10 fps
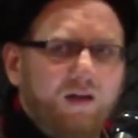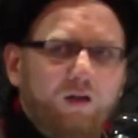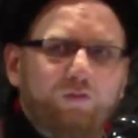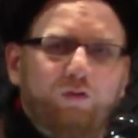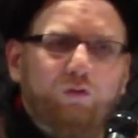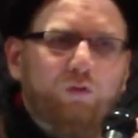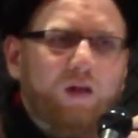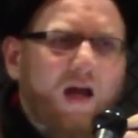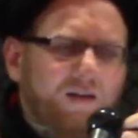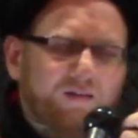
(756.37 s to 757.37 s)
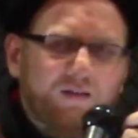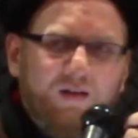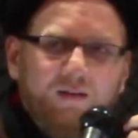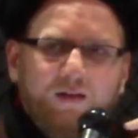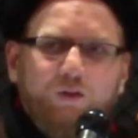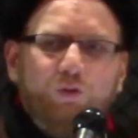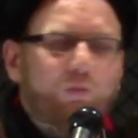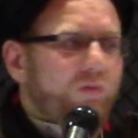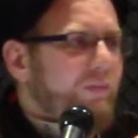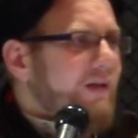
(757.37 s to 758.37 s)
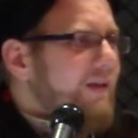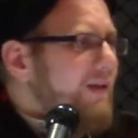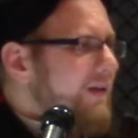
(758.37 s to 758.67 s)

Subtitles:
If you do that, then you will be